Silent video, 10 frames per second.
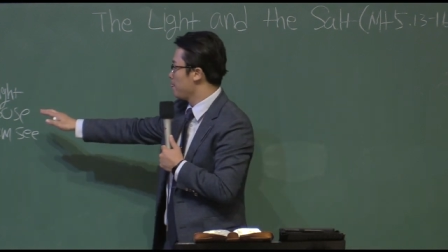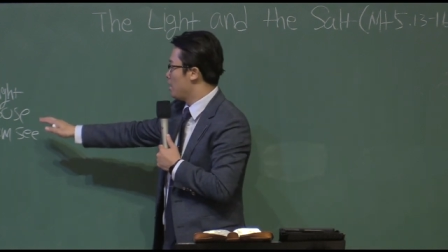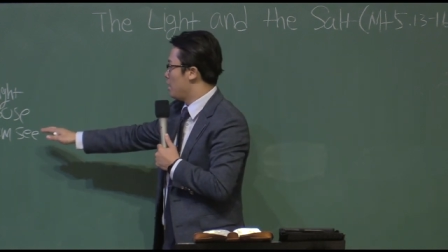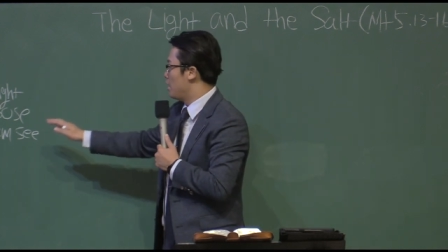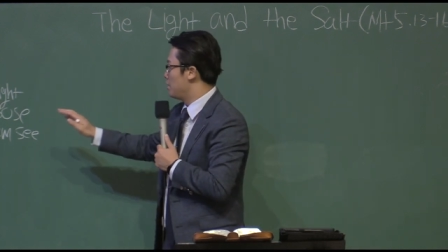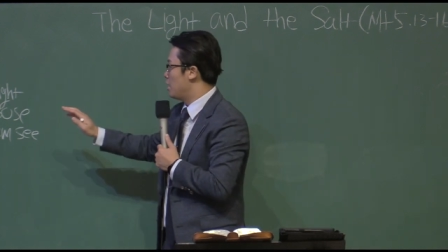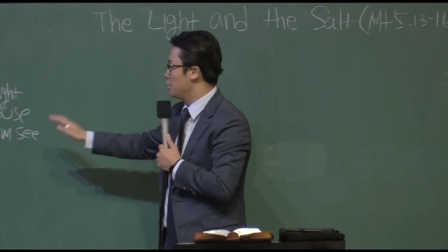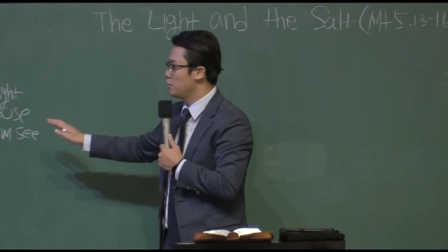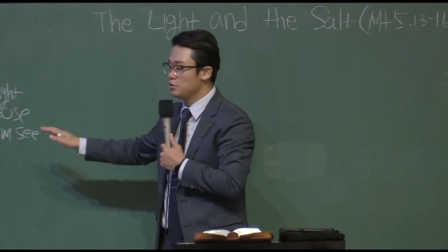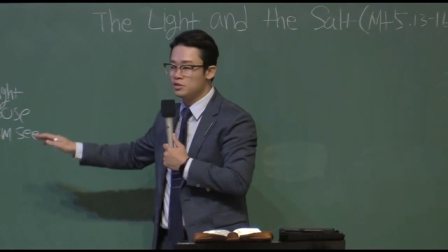and
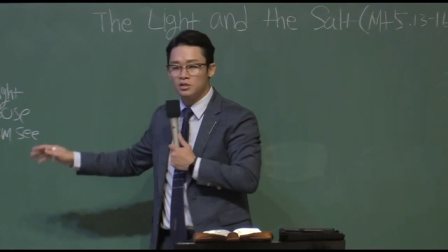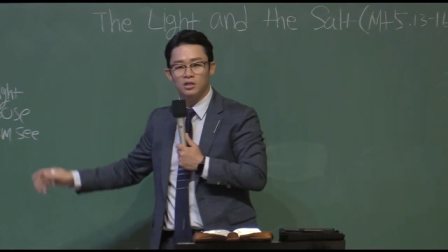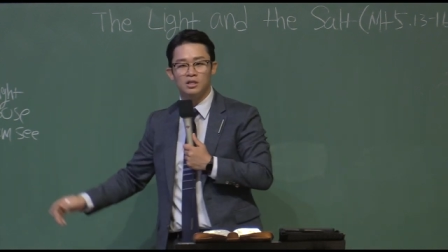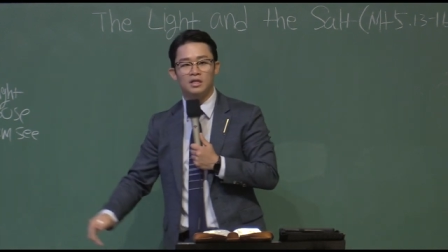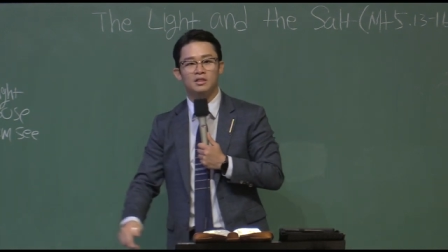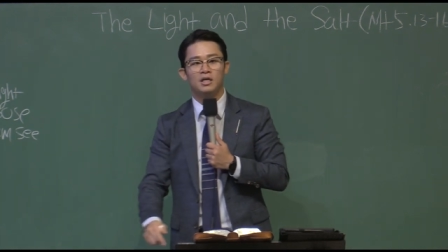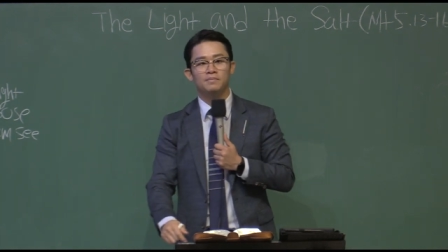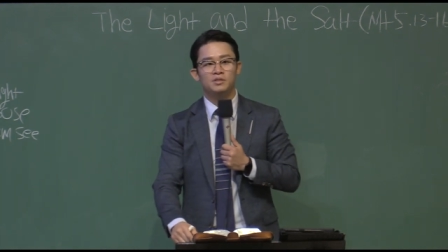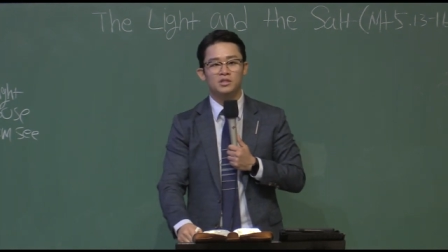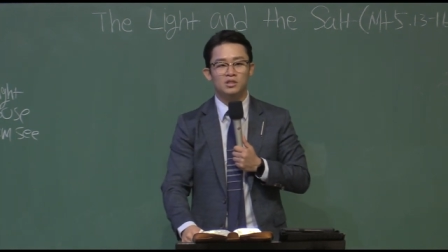others. Let them
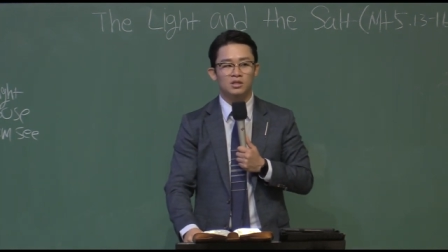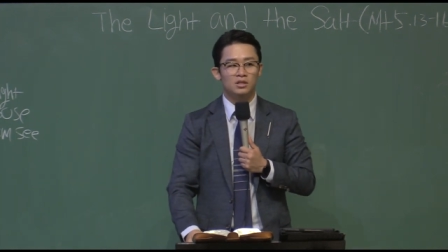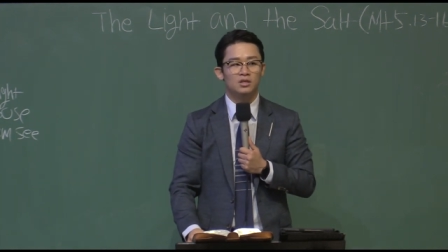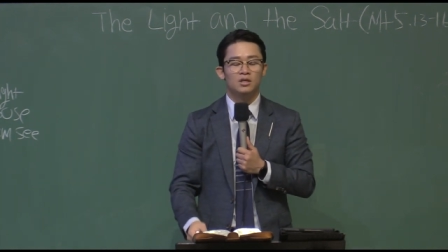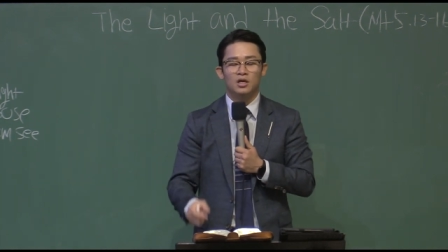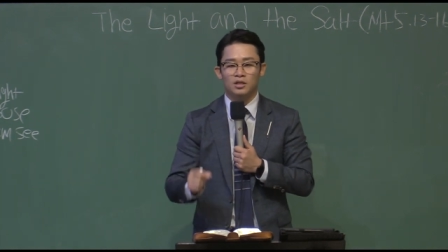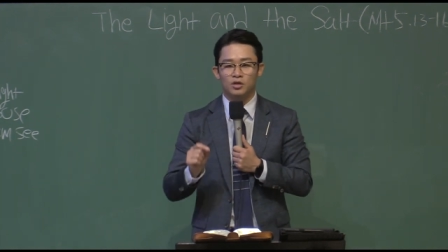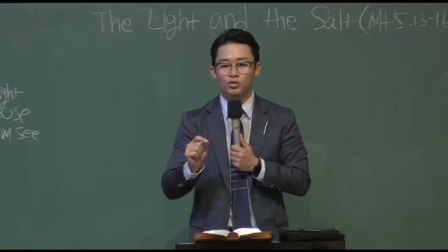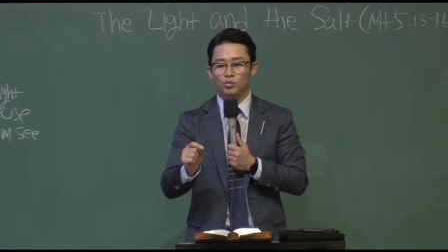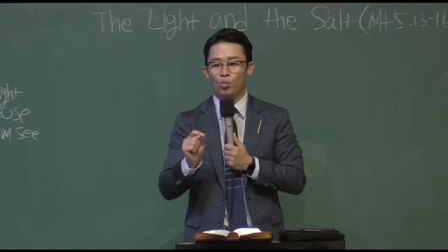see the
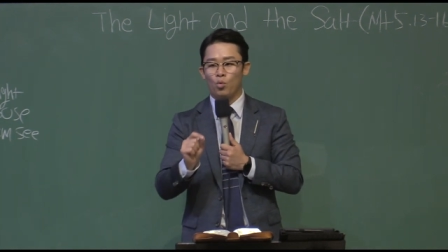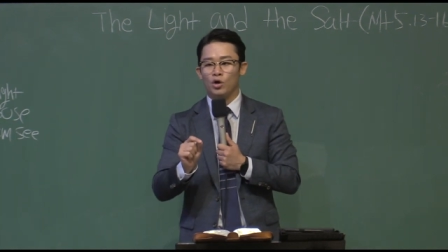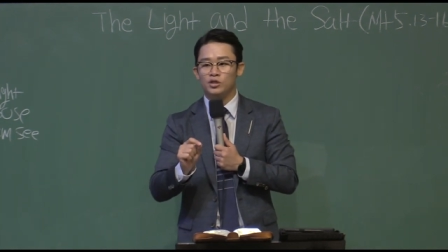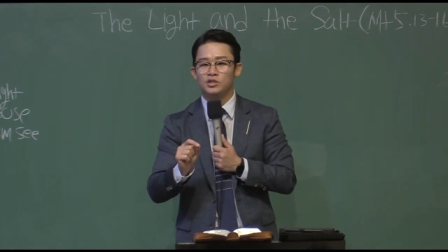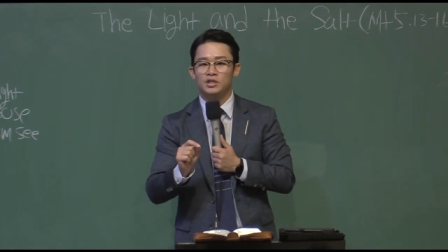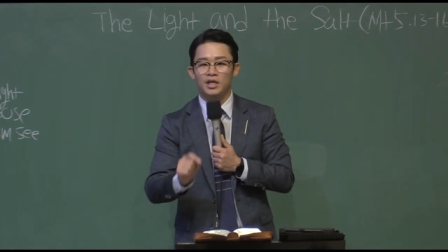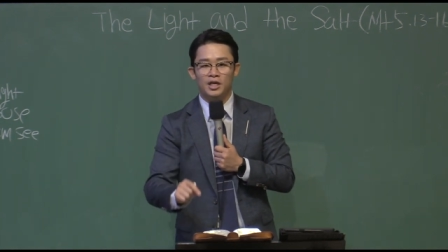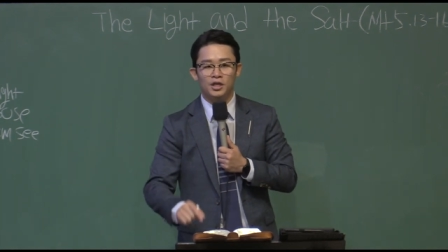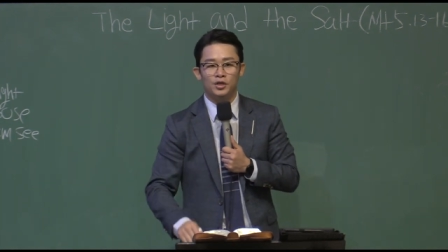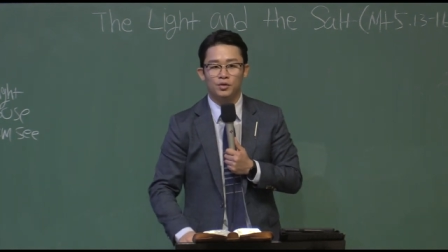good works
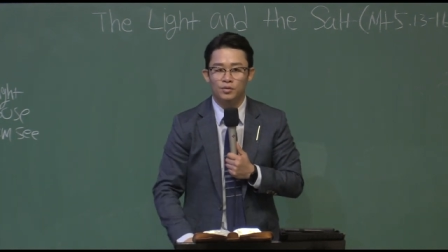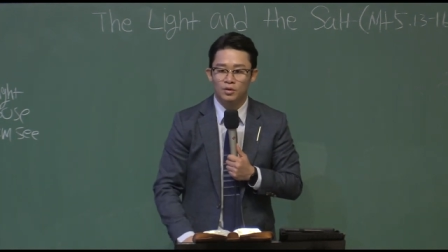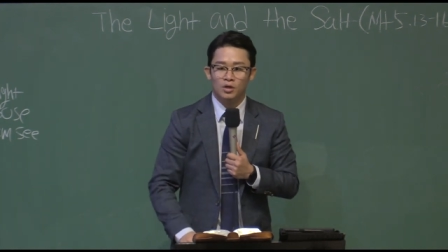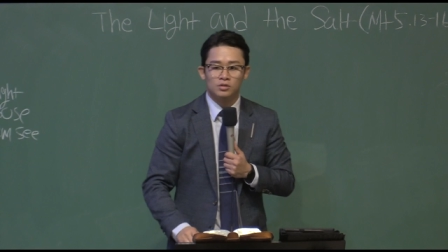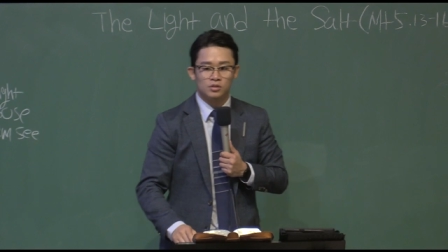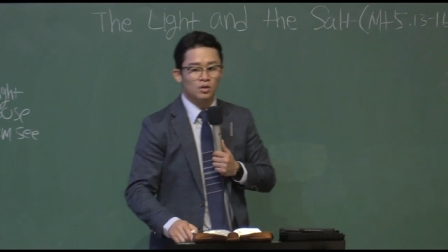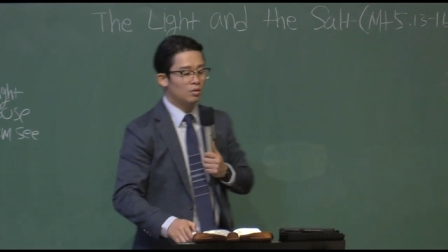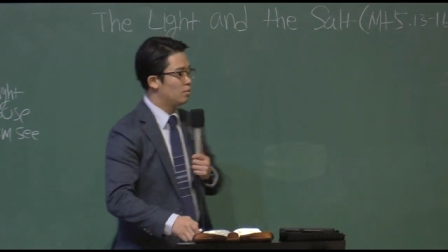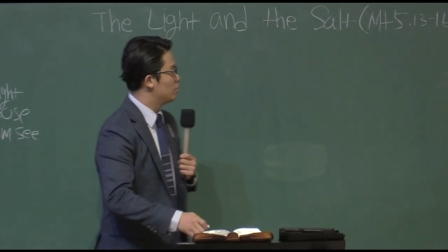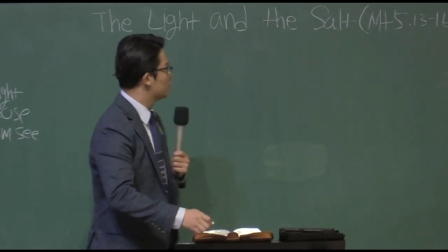in you. So